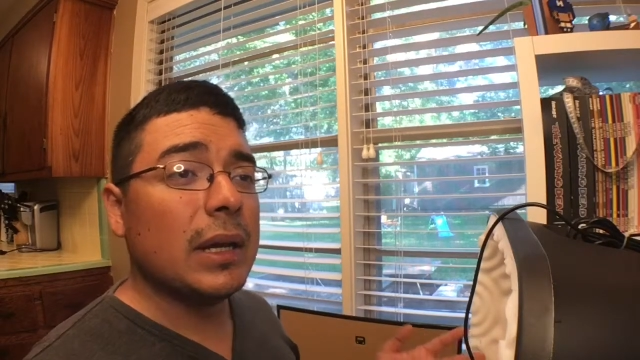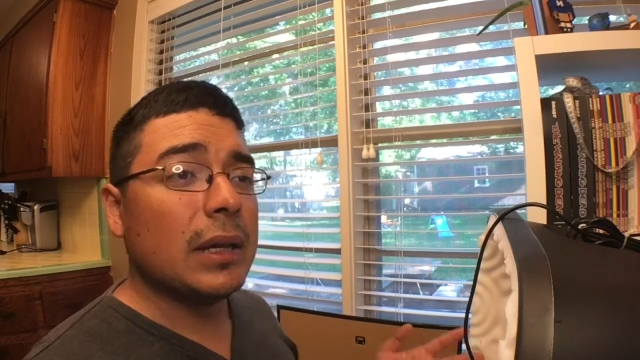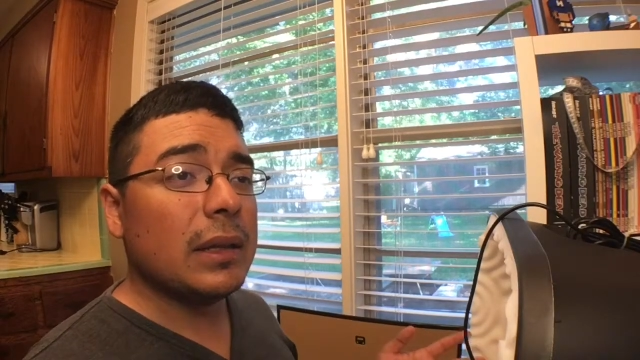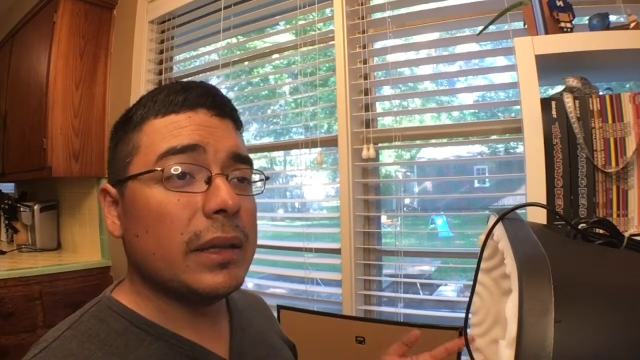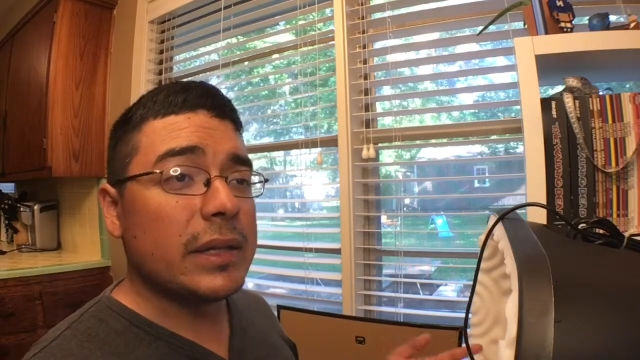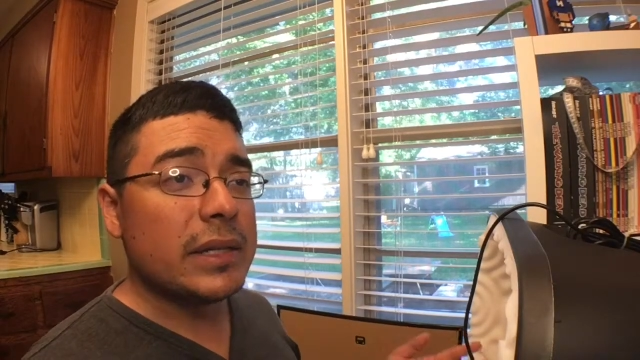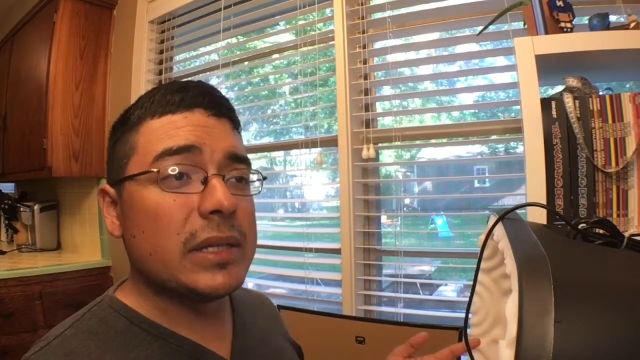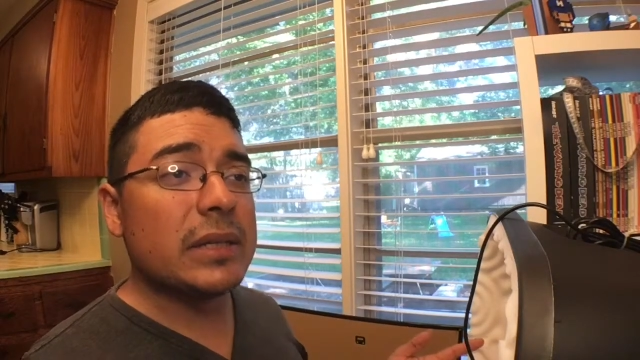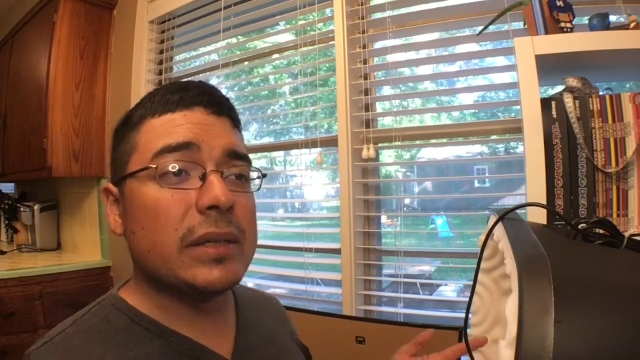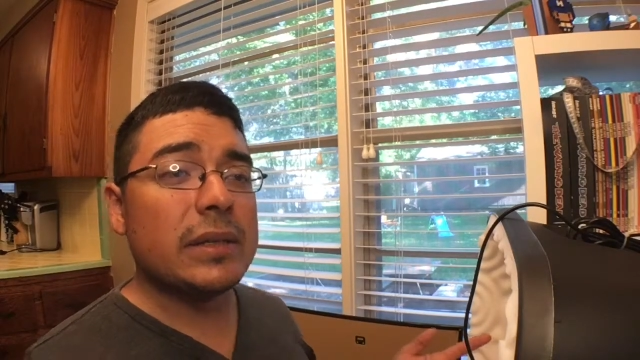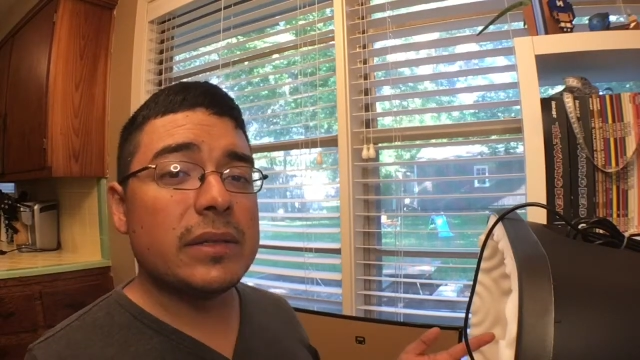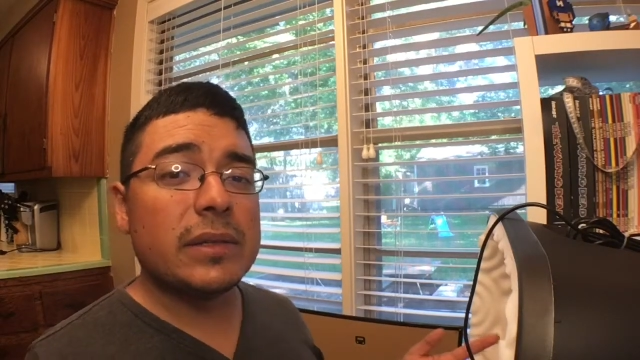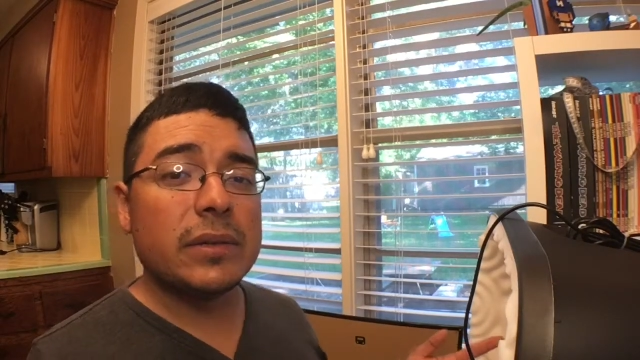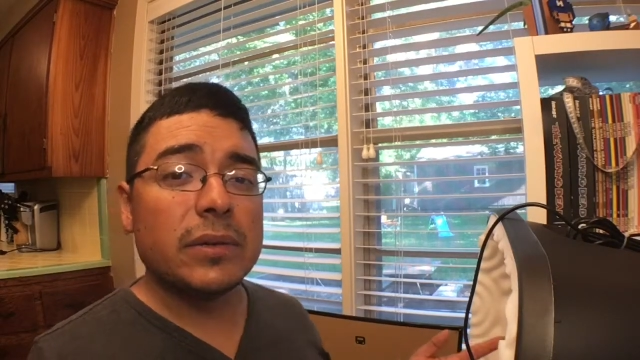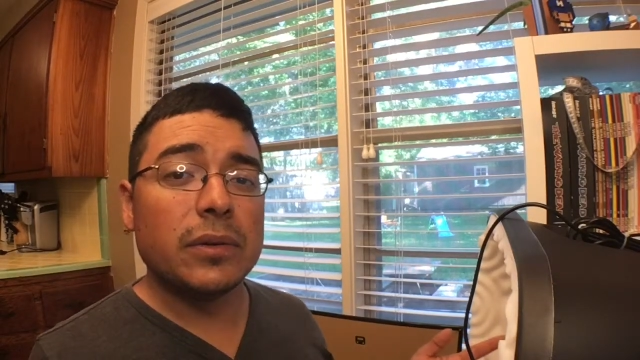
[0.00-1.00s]
listen
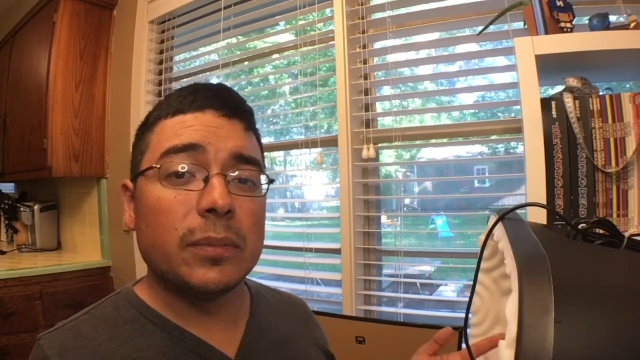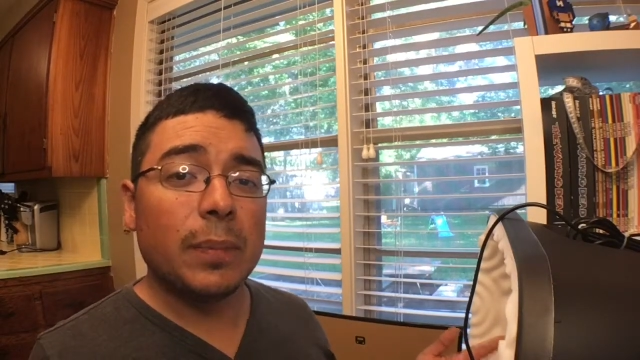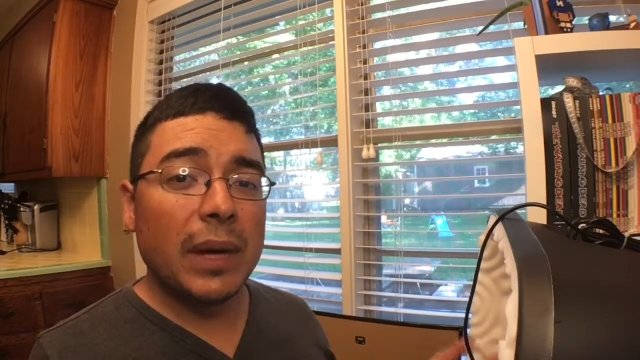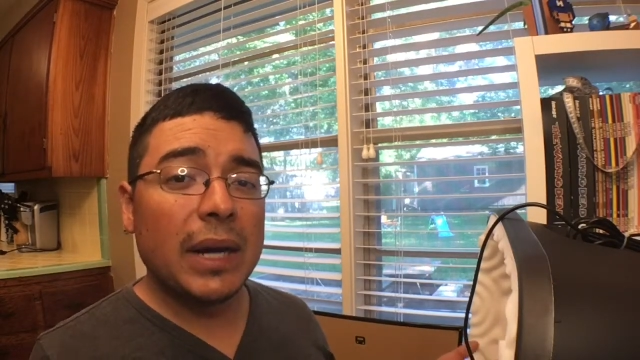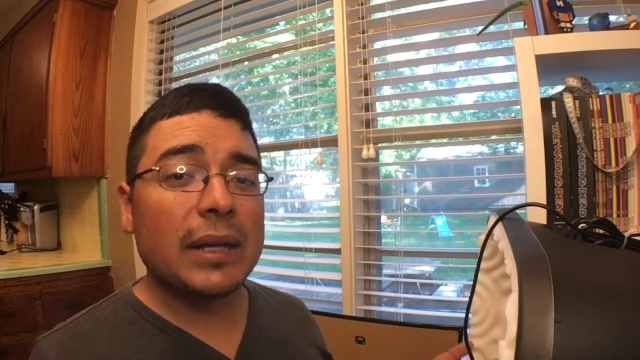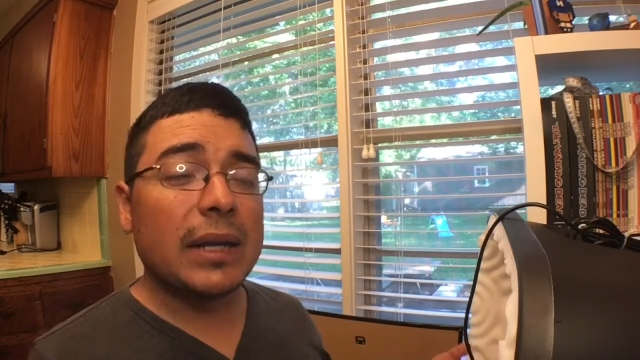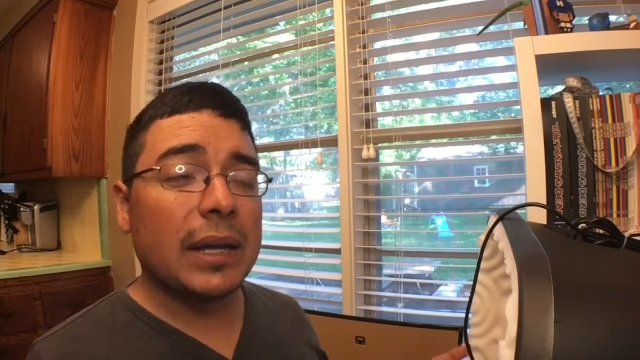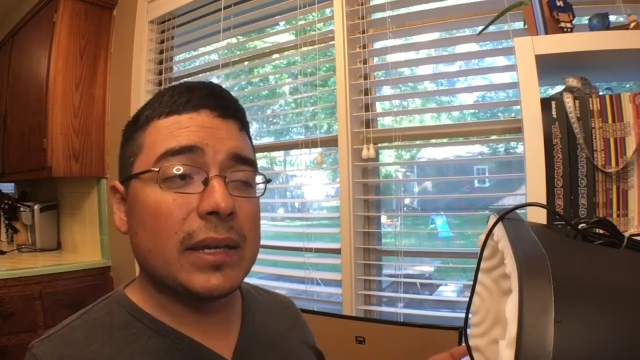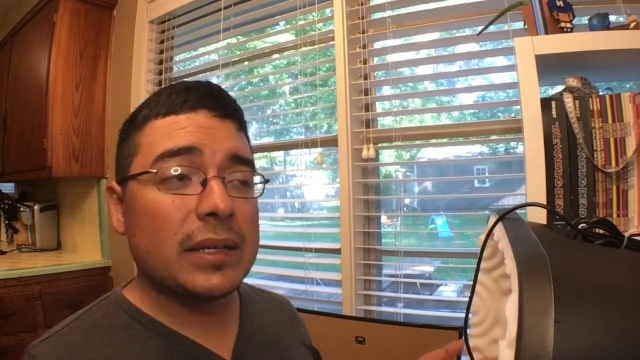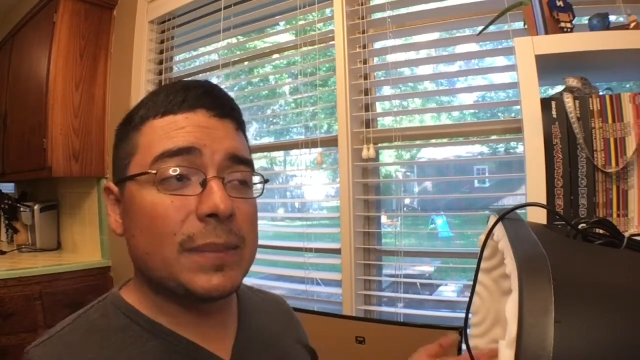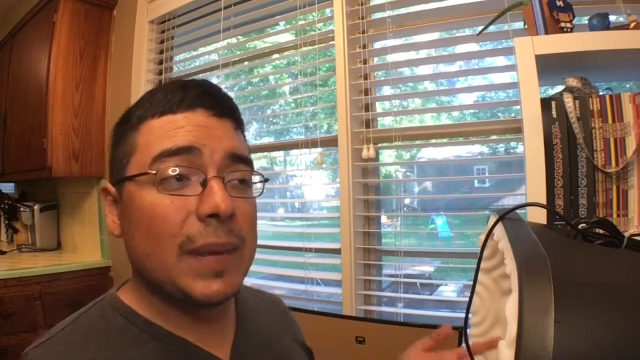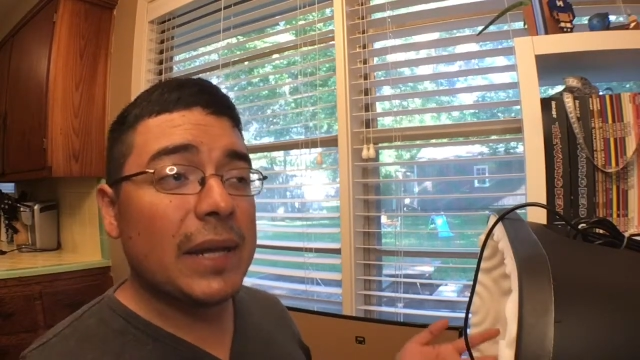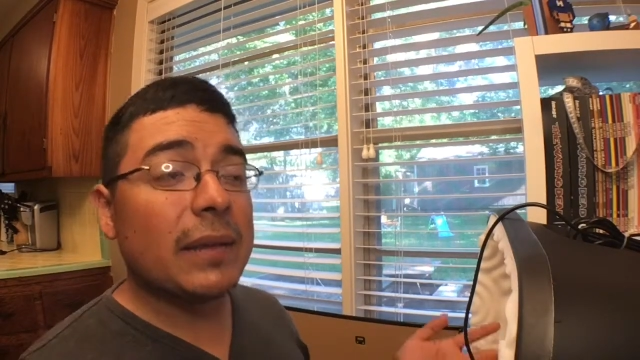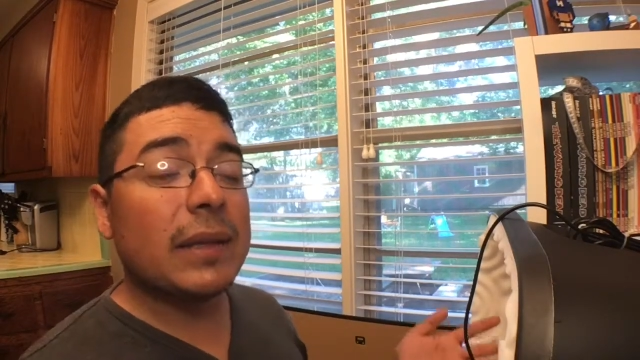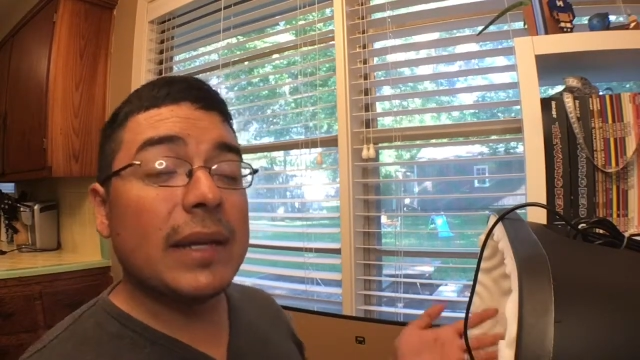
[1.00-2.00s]
to podcasts,
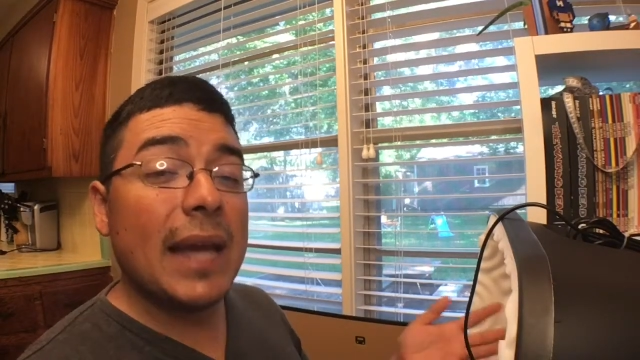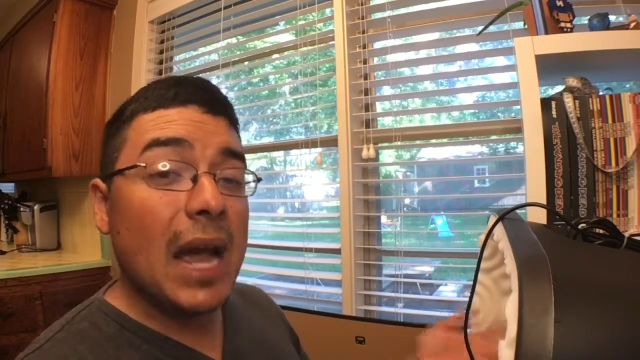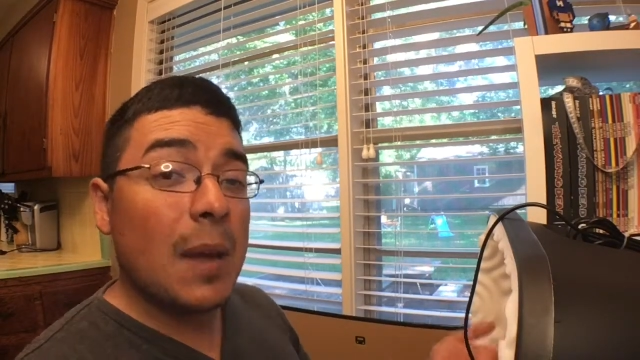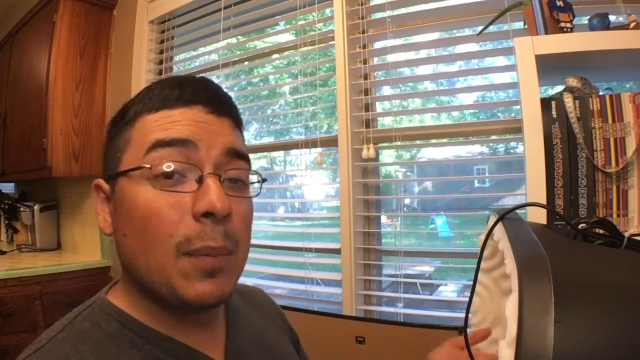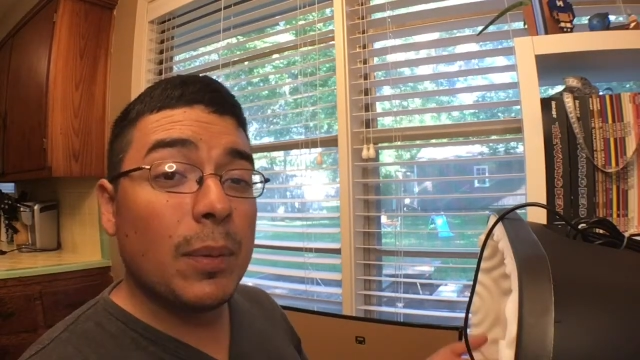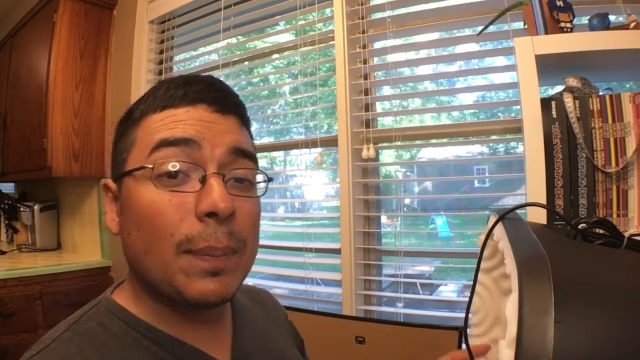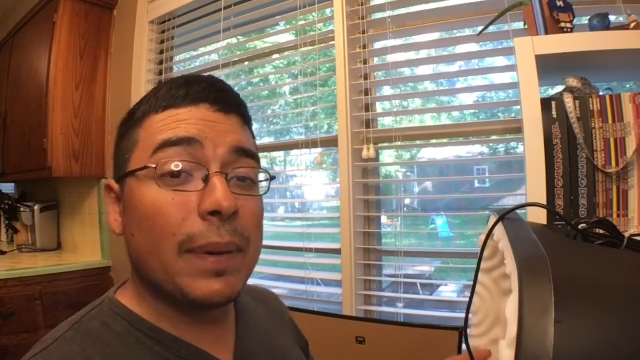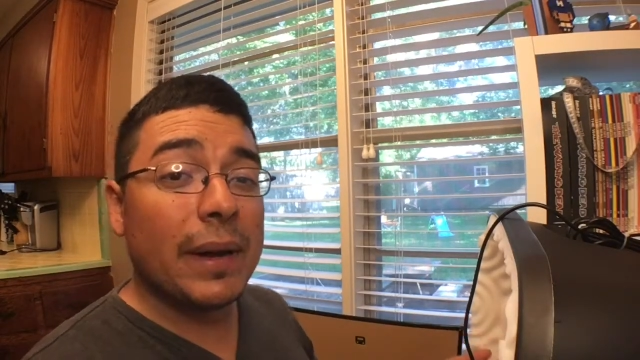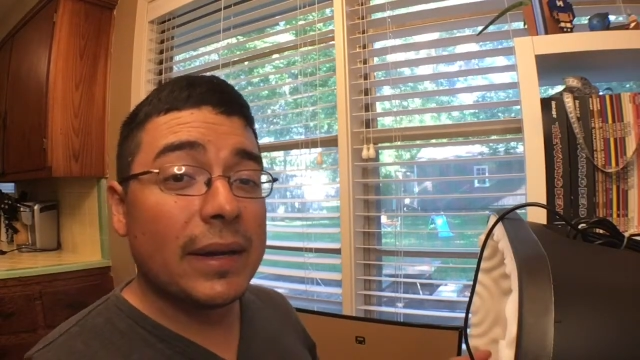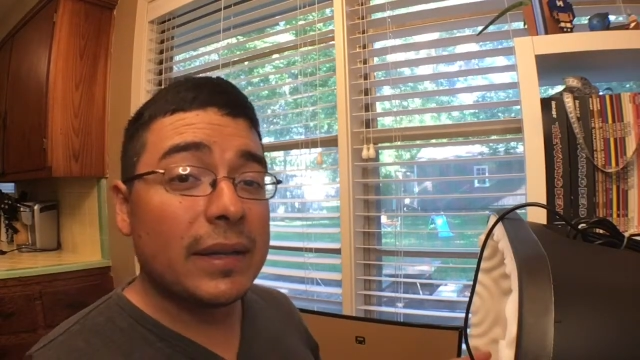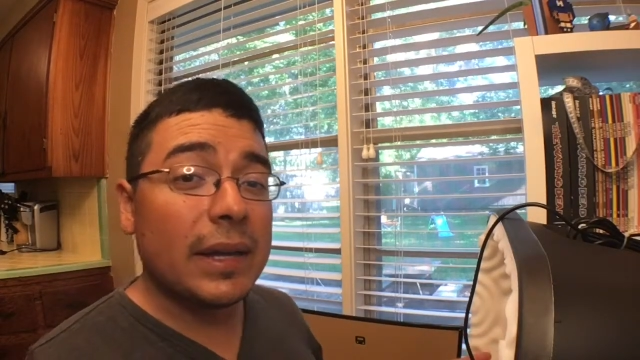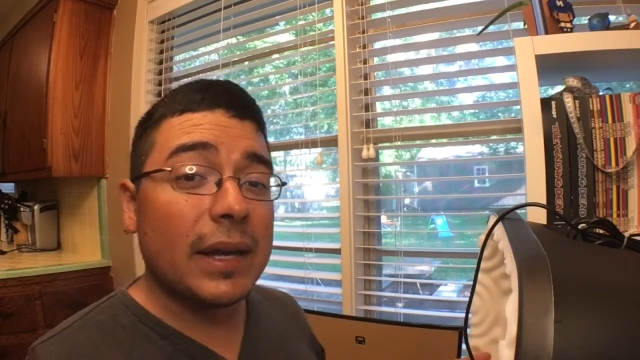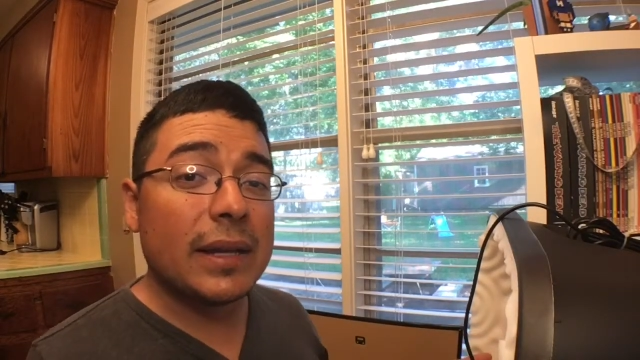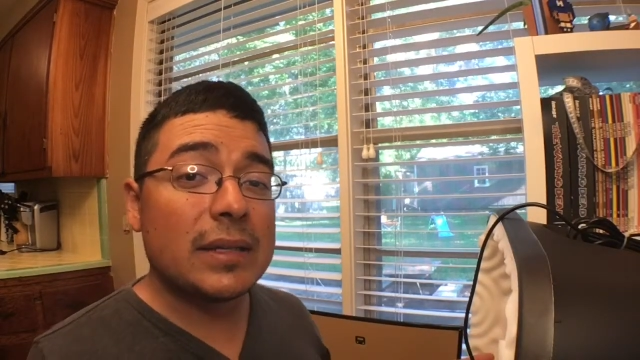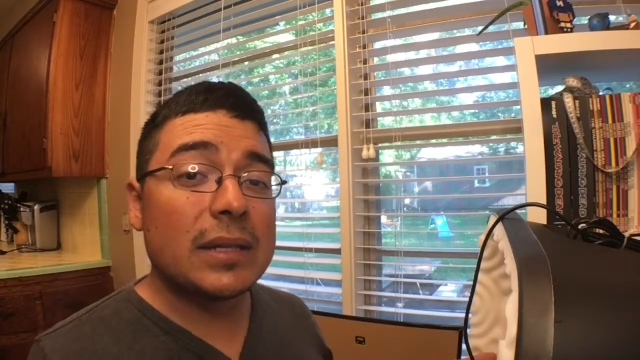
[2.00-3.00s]
mainly Apple
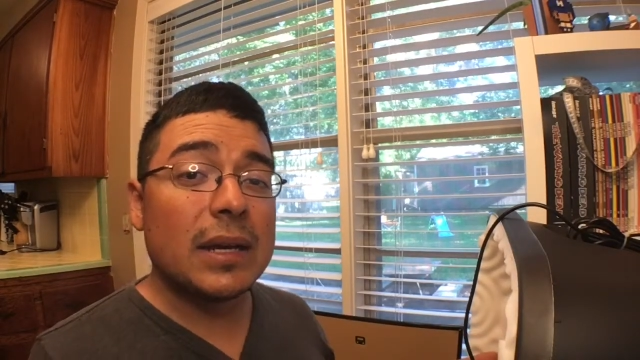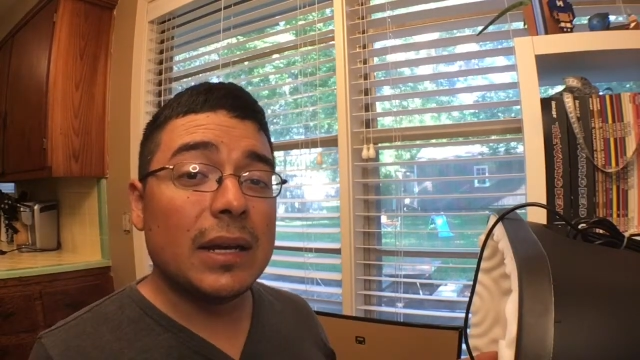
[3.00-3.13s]
Podcasts,